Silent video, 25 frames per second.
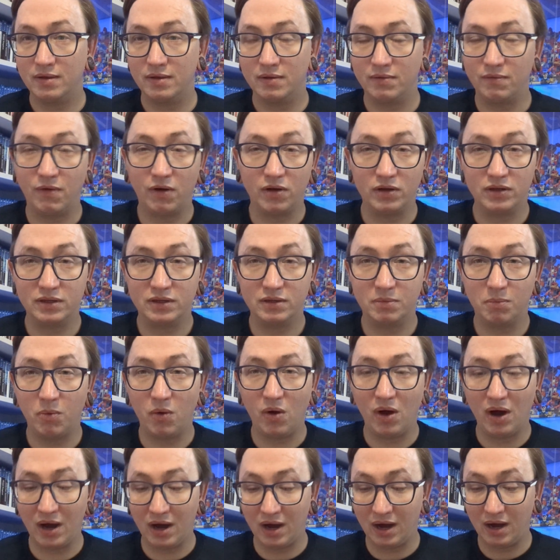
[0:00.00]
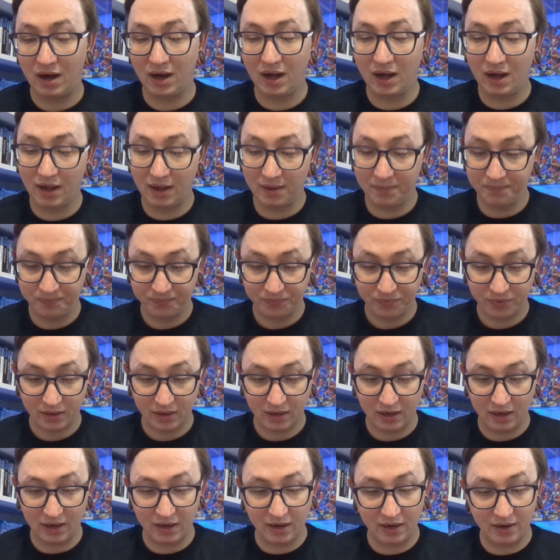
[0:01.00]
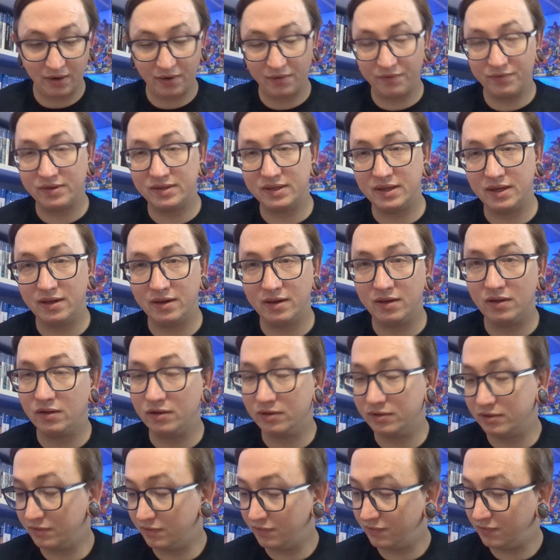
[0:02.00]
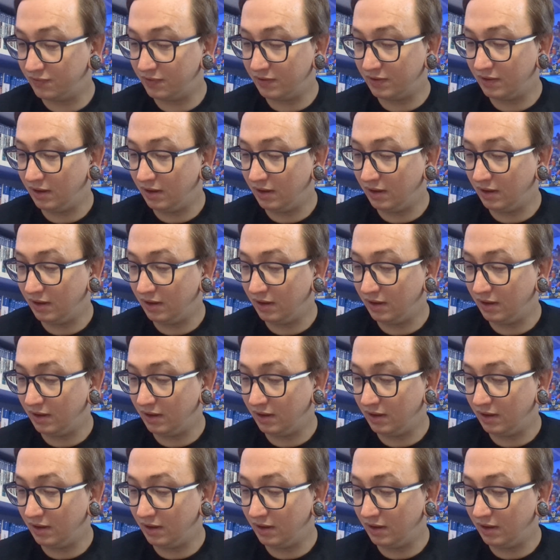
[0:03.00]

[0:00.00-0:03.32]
Ross Boahaha, and obviously lots of